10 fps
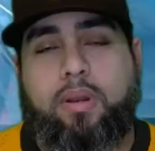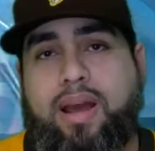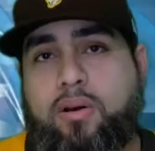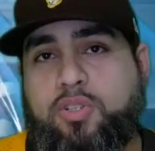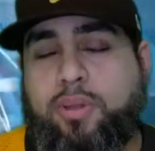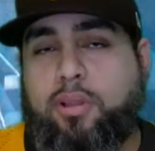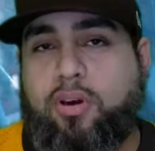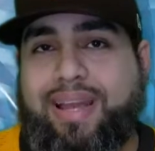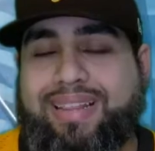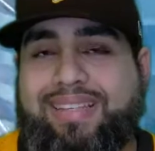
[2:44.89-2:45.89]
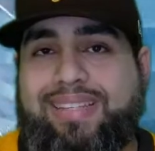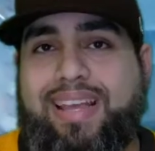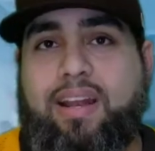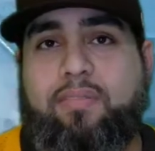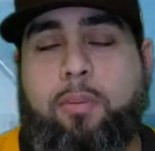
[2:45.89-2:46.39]
Now, as we look at the
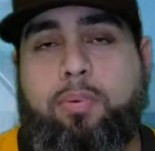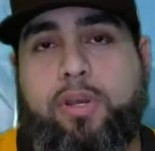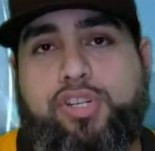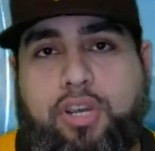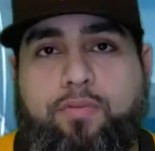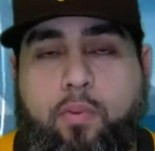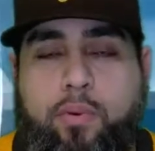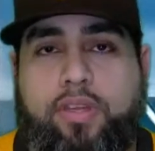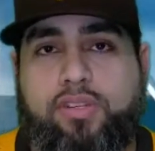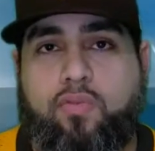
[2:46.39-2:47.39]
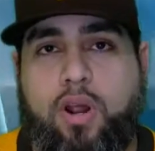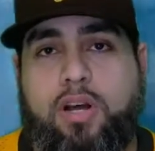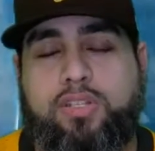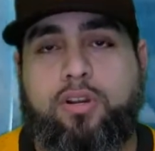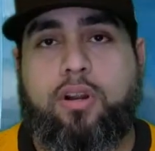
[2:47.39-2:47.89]
state of the pitching for this
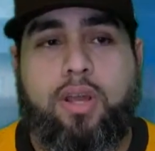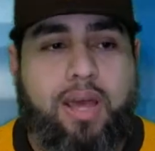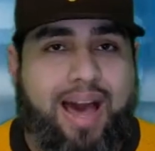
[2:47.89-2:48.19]
roster,